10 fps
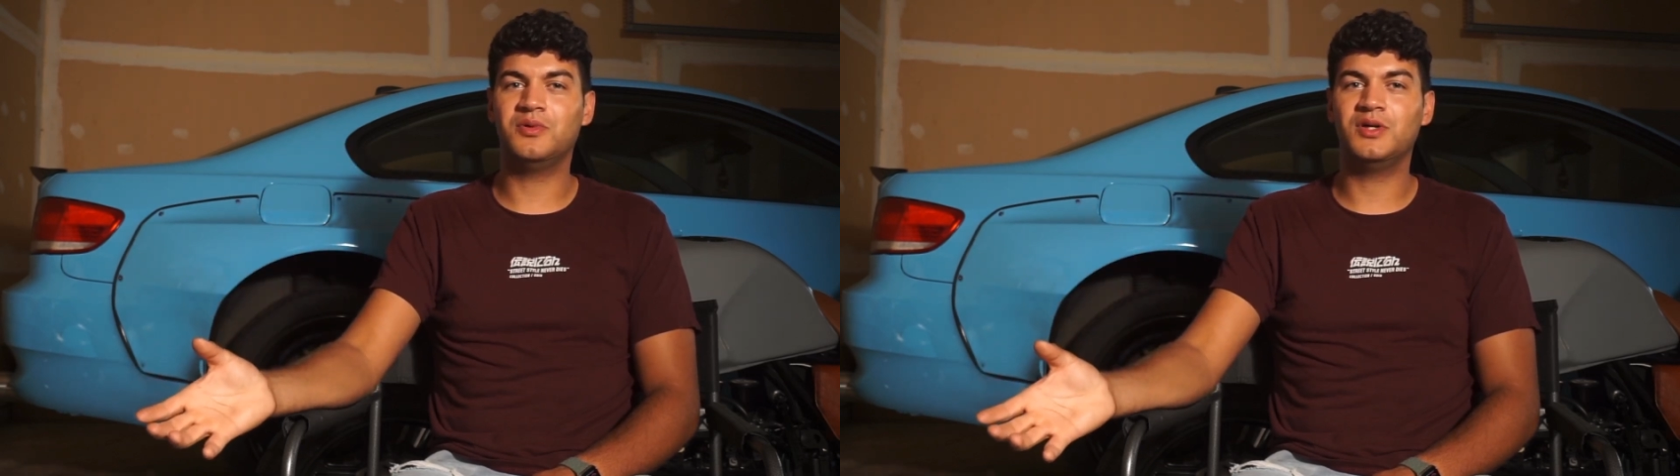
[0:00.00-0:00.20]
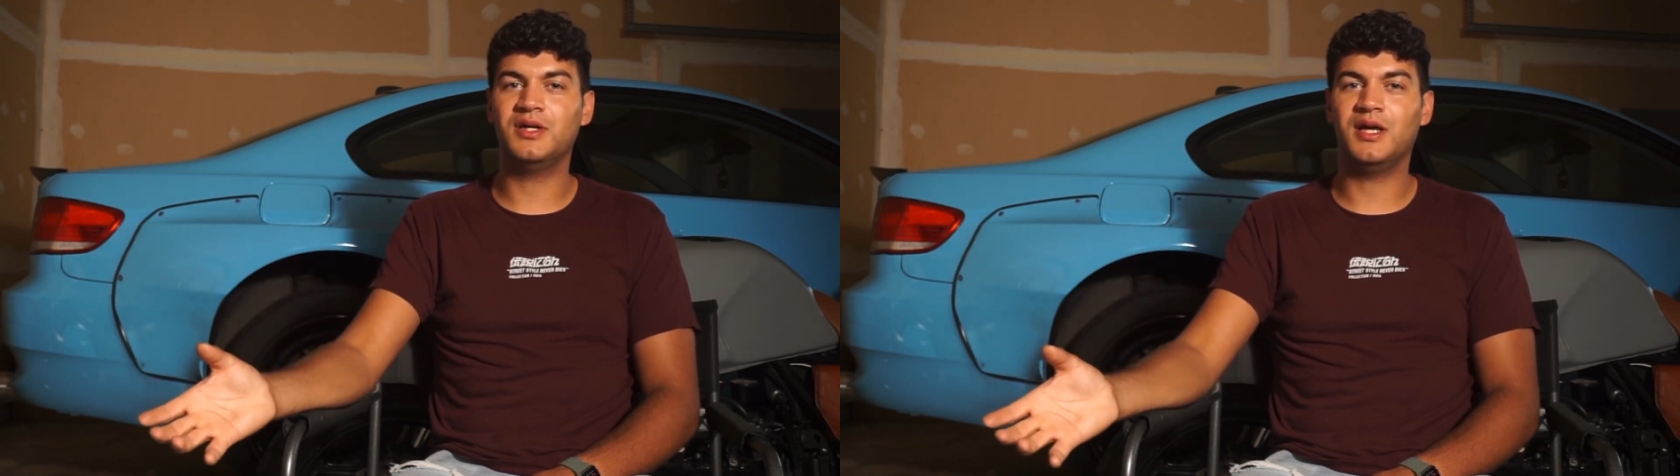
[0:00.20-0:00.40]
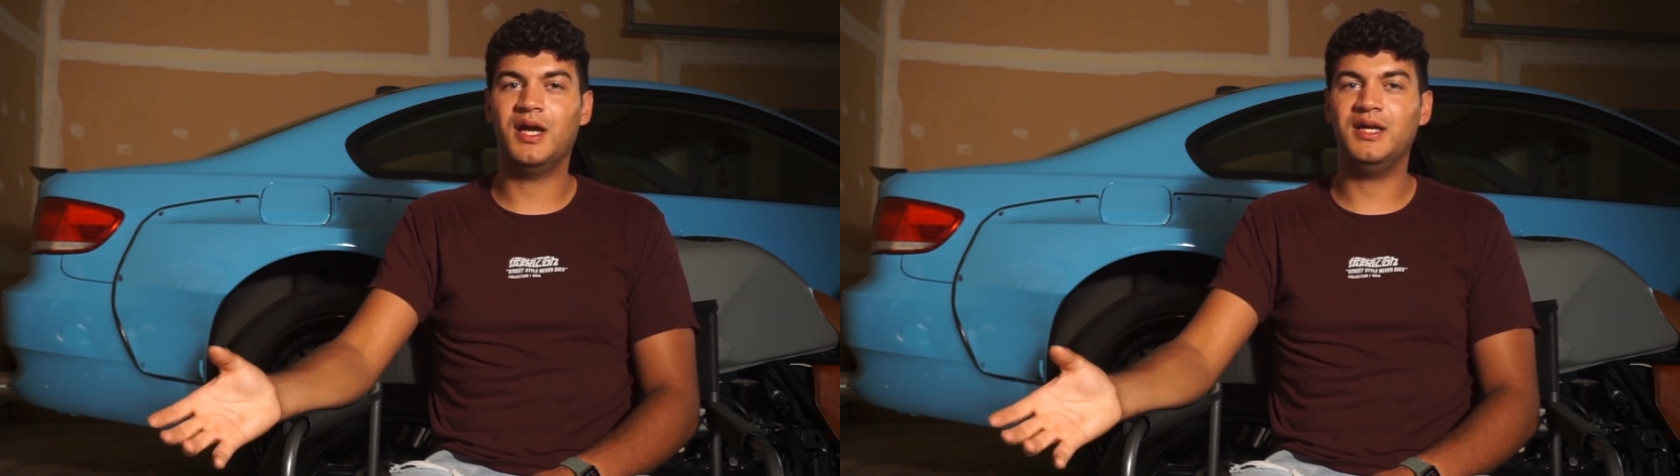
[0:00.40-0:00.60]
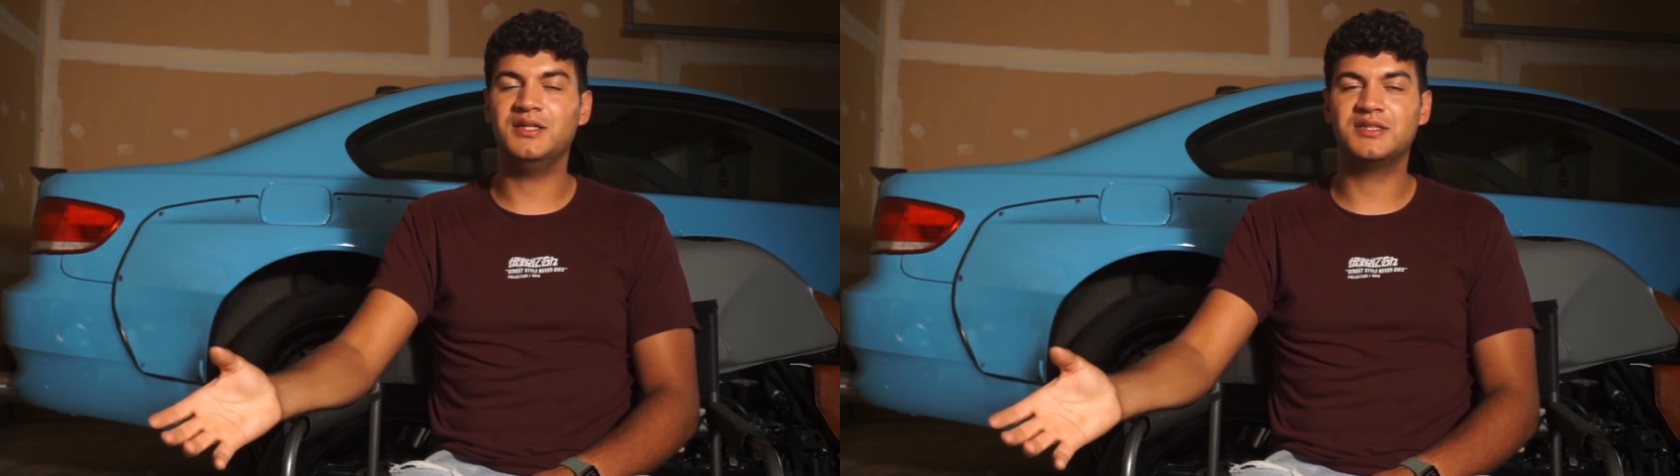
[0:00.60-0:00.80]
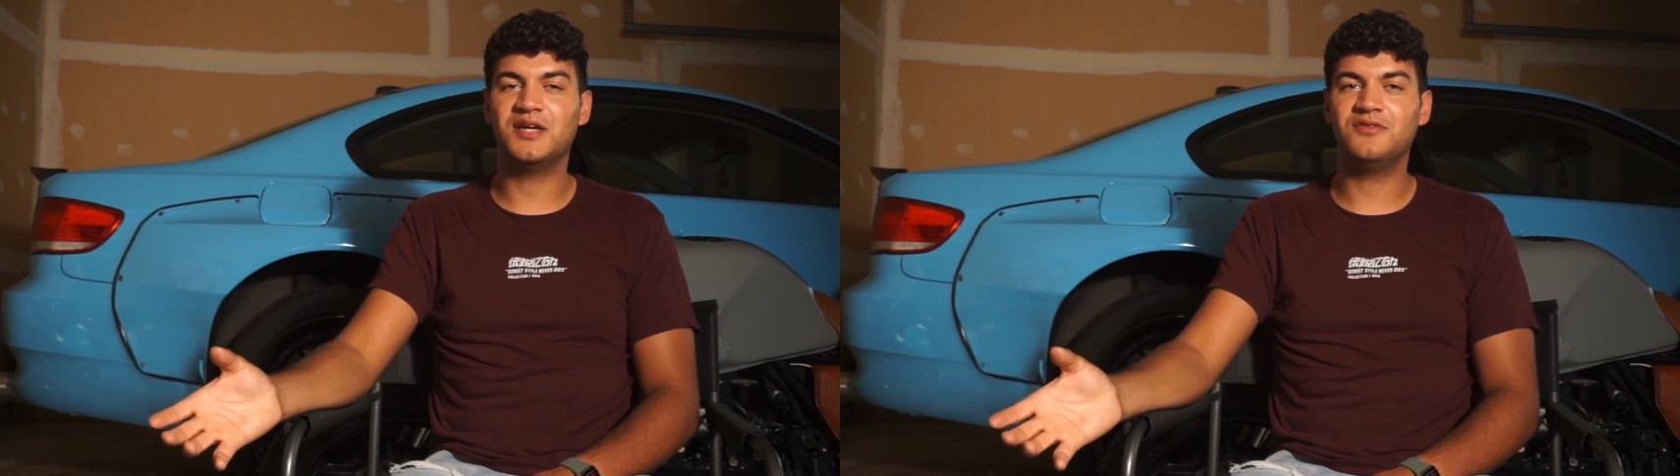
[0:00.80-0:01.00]
put
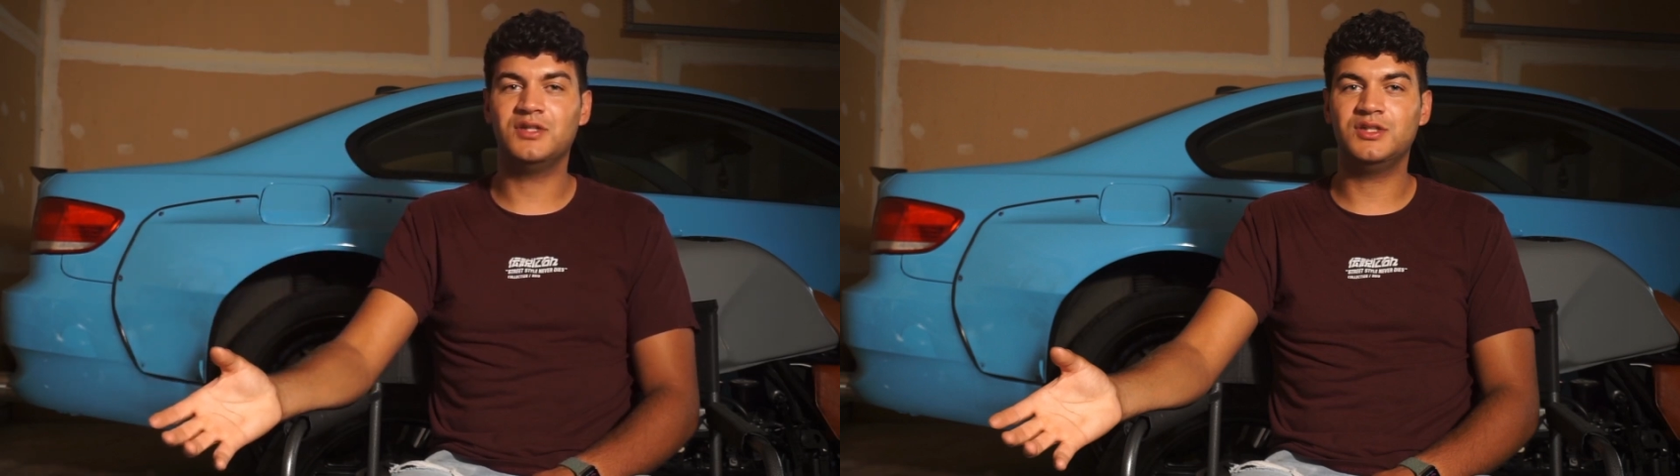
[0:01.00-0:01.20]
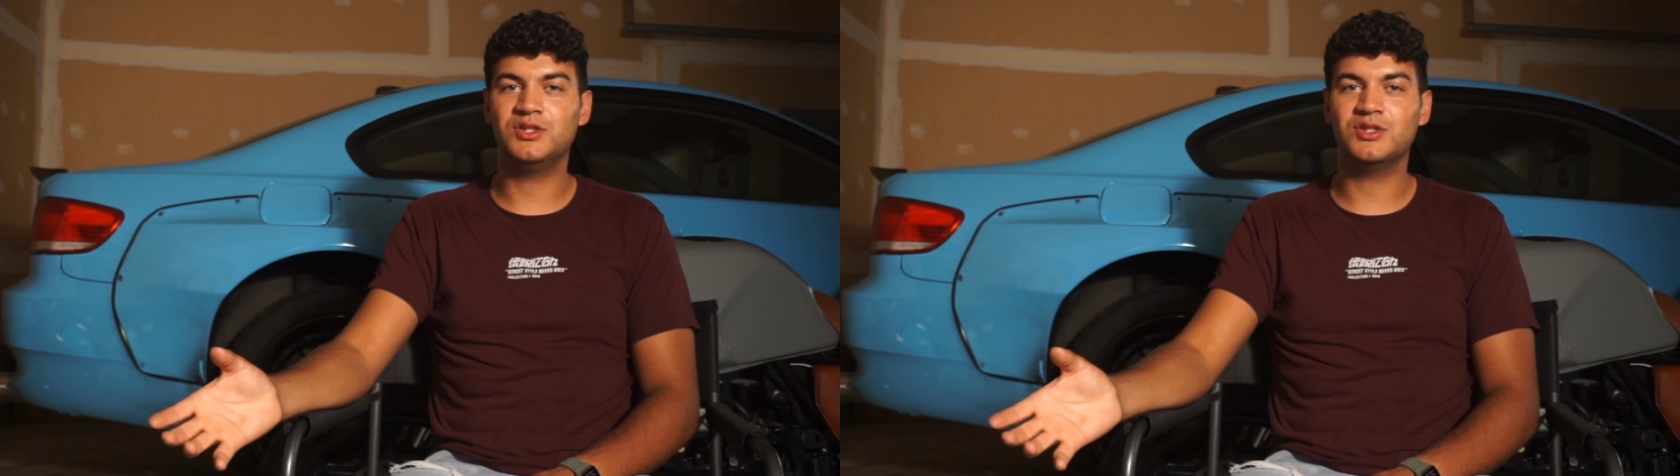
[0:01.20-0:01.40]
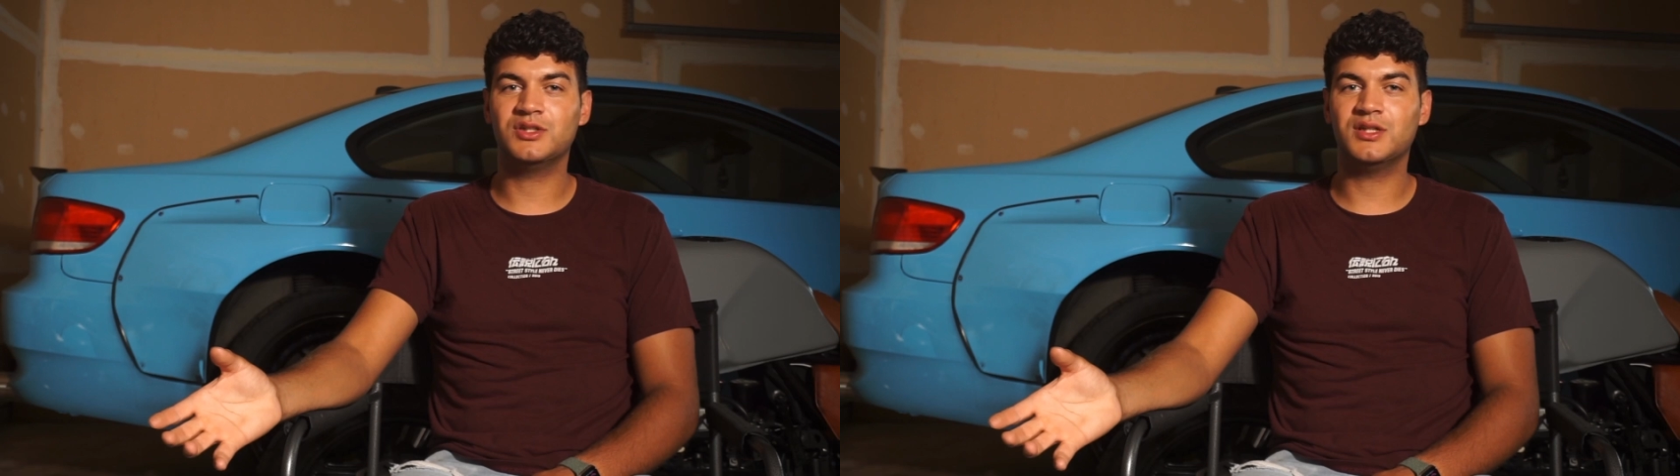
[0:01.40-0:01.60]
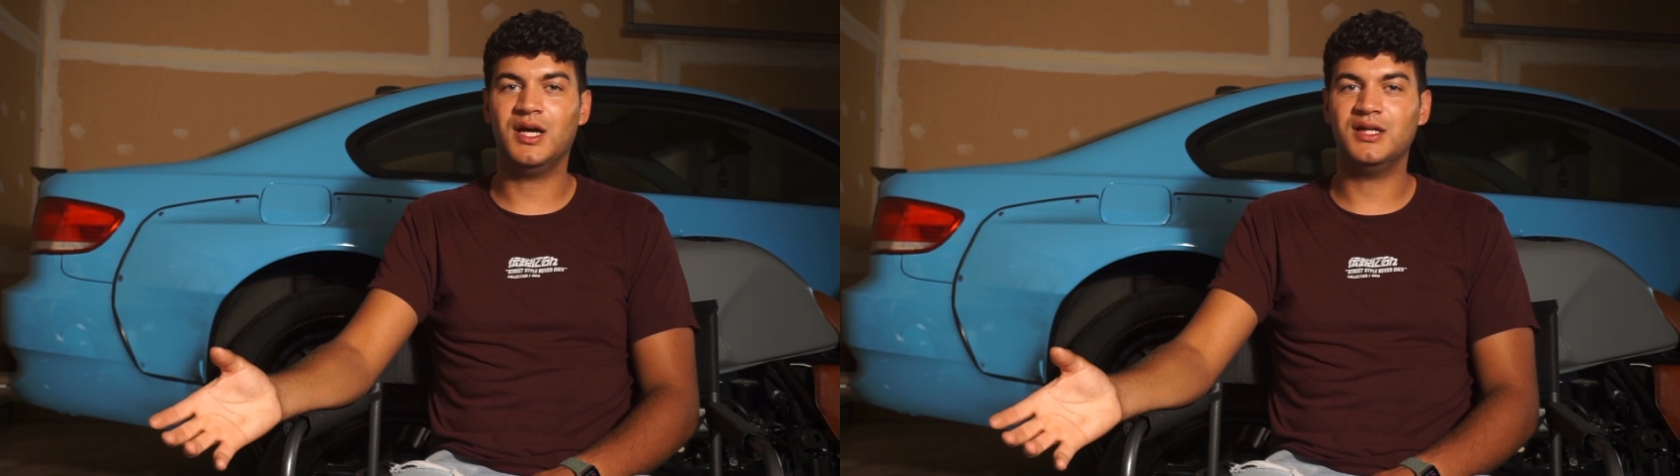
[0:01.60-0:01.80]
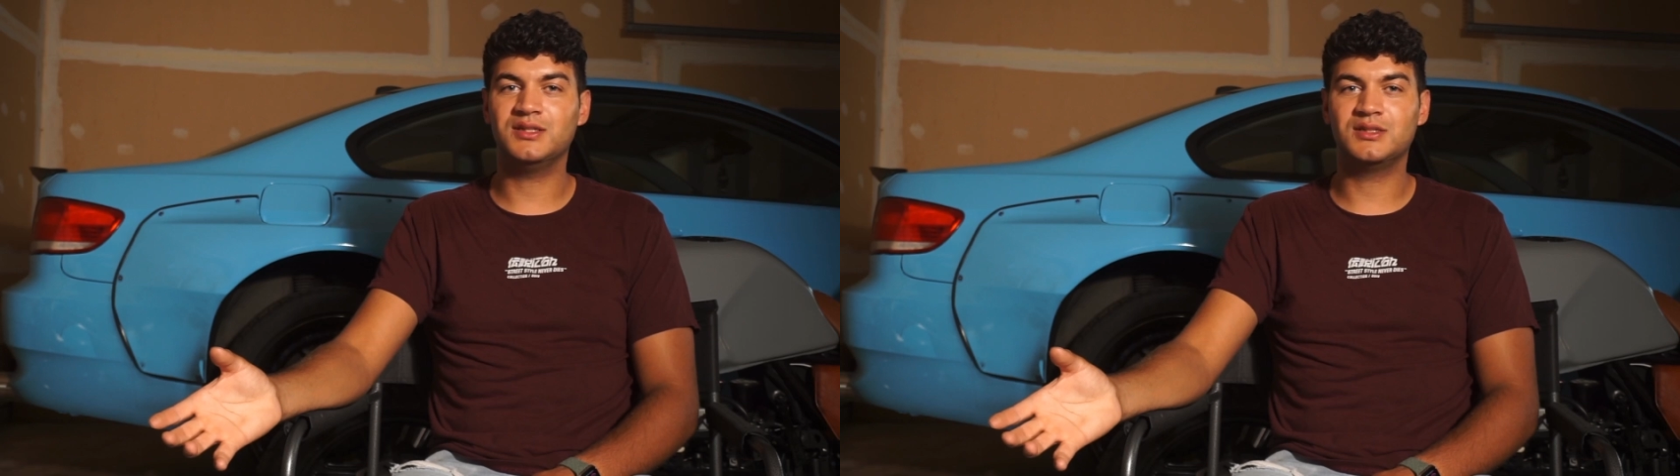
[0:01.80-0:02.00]
87 in your
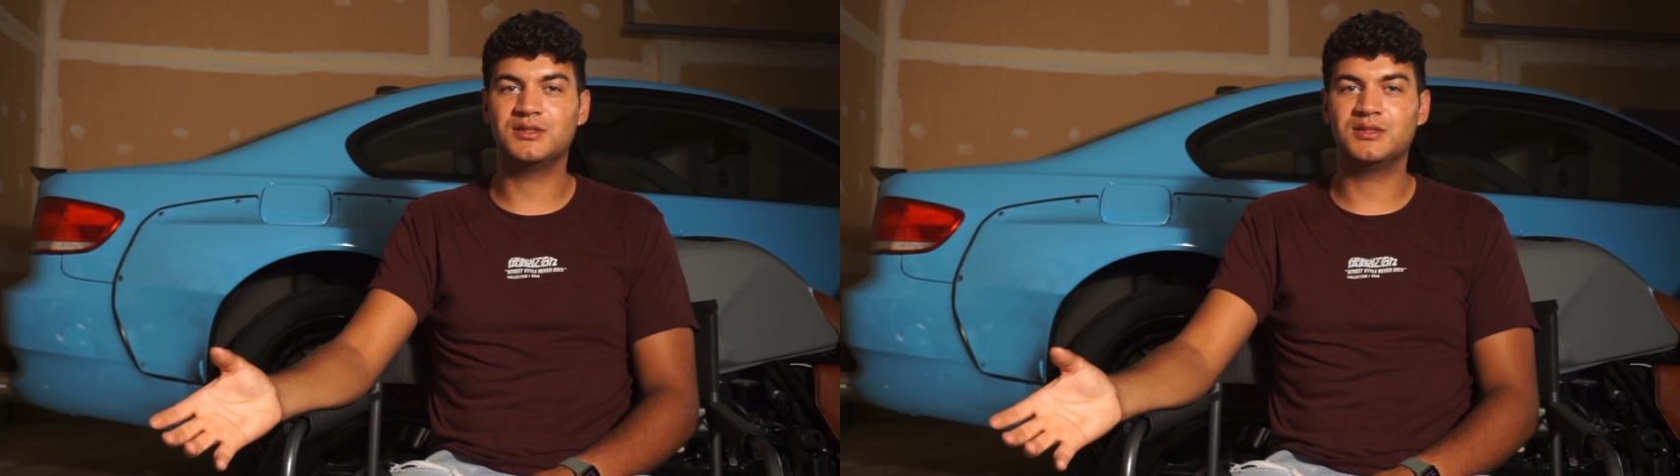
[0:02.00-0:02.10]
gas